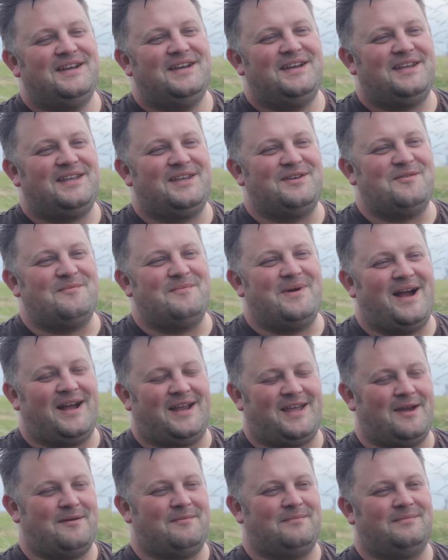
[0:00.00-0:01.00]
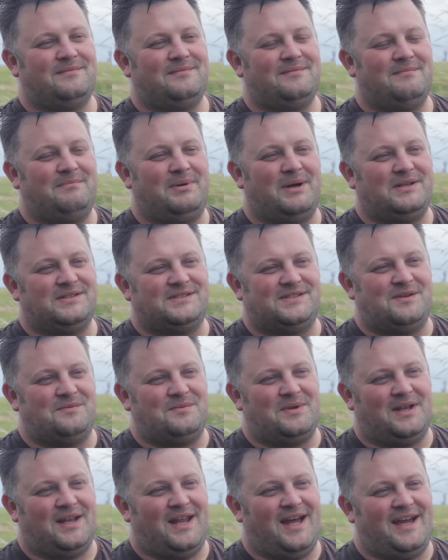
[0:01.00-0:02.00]
you and Matt kept ballsing up your
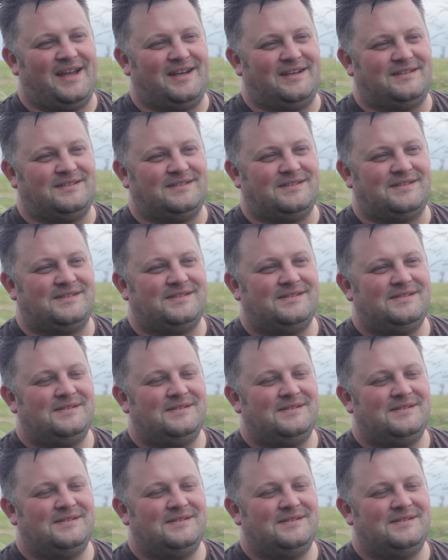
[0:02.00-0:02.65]
lines,